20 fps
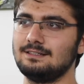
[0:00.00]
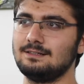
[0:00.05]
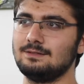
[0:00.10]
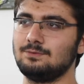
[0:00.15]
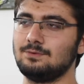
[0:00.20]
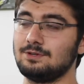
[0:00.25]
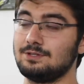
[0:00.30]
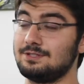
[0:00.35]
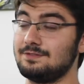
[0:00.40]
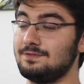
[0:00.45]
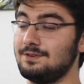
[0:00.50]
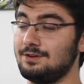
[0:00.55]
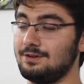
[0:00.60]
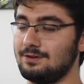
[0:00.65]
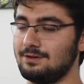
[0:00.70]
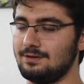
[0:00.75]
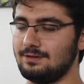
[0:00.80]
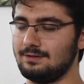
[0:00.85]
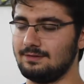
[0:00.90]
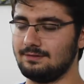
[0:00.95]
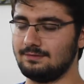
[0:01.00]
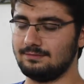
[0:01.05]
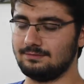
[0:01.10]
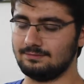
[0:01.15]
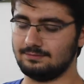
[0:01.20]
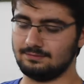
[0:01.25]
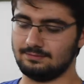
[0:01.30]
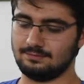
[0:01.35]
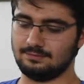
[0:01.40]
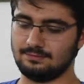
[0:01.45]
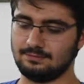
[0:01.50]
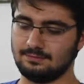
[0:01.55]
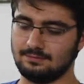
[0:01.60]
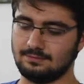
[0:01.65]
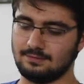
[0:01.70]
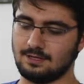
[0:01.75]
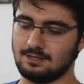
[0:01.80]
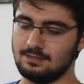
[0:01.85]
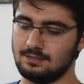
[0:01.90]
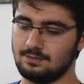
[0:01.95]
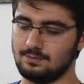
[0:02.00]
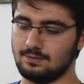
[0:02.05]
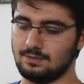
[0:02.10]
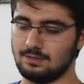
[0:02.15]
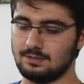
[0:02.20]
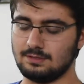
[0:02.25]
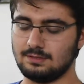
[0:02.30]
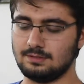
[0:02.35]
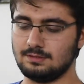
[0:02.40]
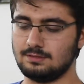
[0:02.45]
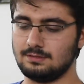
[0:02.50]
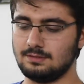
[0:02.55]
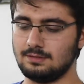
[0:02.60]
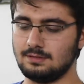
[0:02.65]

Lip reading: Was very good, and he was.